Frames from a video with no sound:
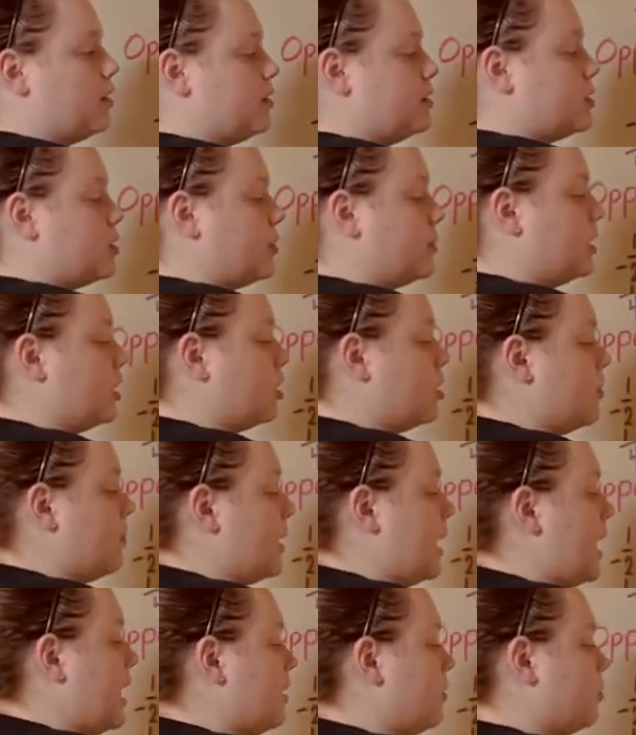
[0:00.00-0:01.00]
I'm going to go
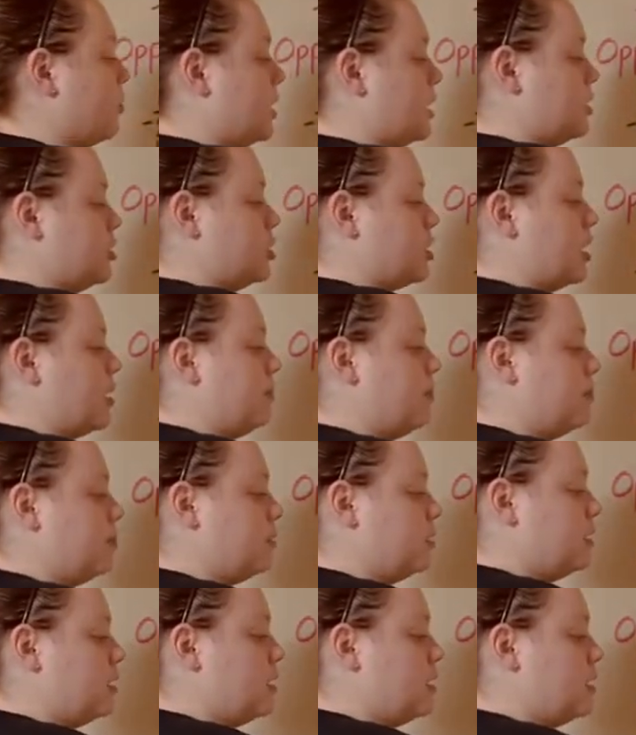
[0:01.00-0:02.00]
back one jump
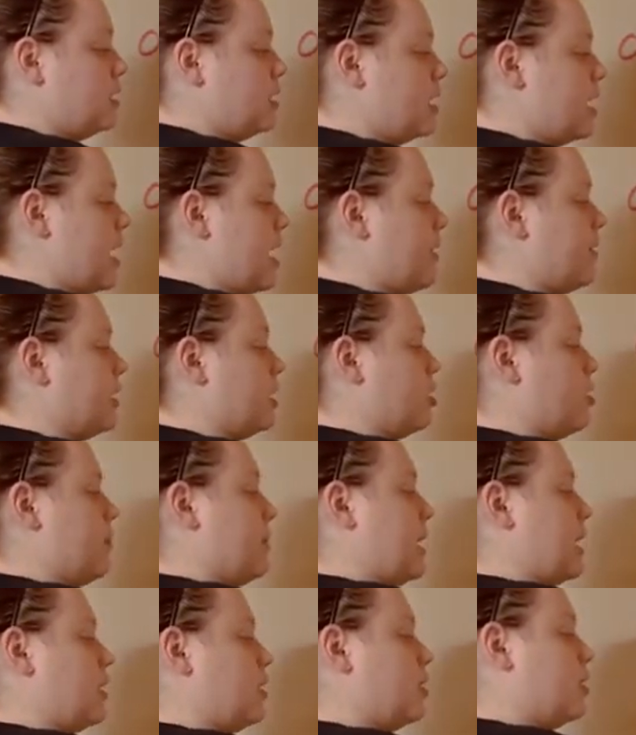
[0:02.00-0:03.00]
and then go
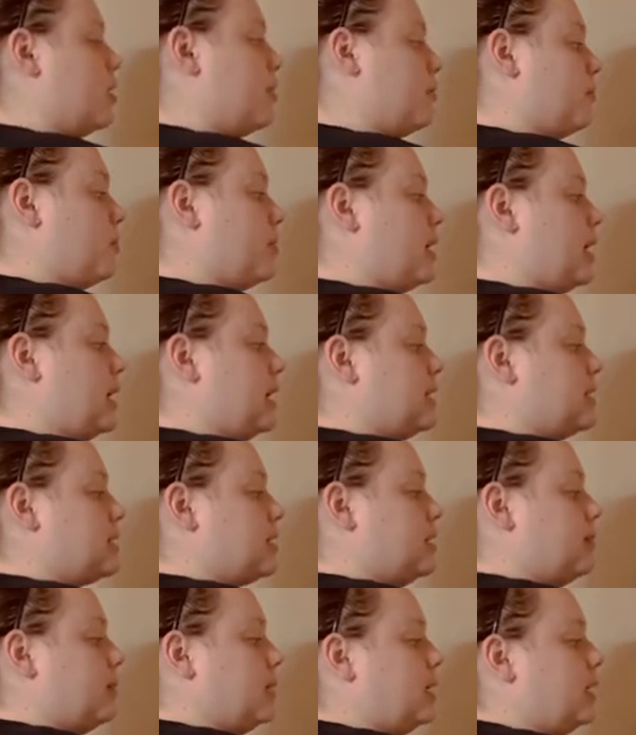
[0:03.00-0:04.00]
back up, and it's going
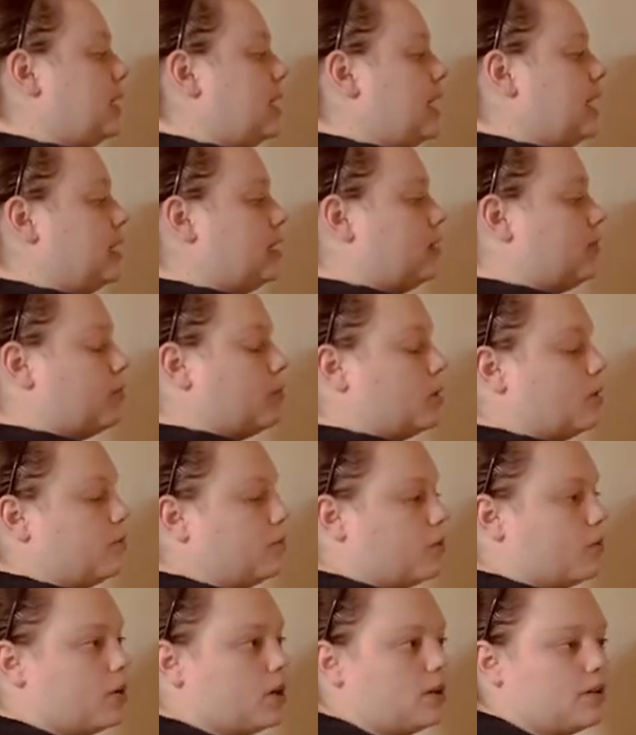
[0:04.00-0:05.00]
to be
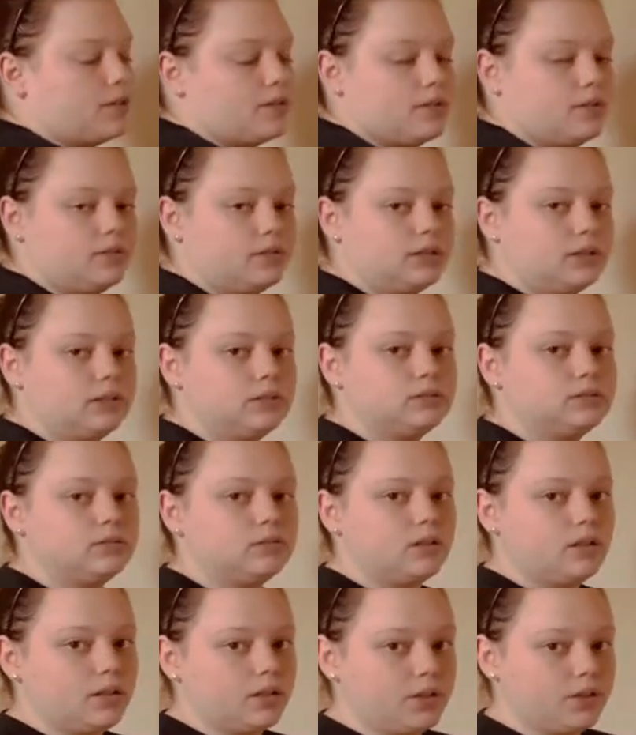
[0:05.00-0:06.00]
-1/4. A
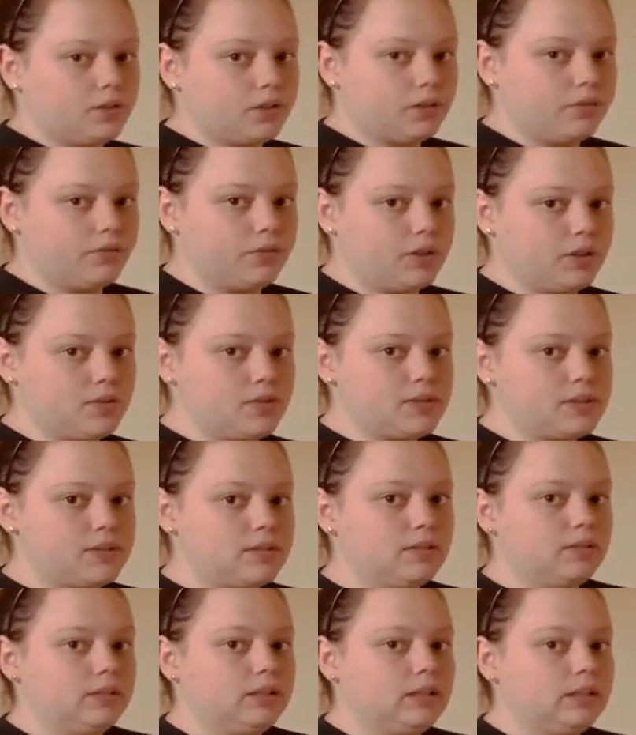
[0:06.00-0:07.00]
little confused?
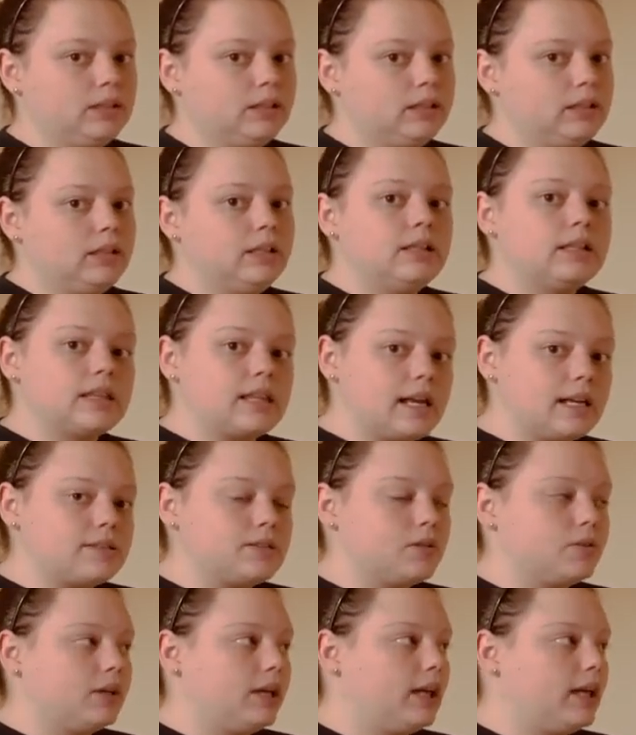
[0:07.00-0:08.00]
That's
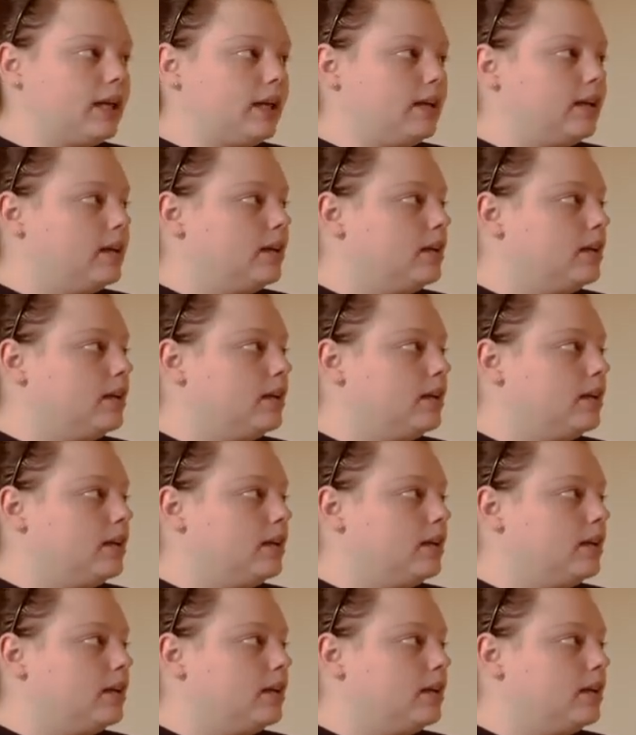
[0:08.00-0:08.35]
okay.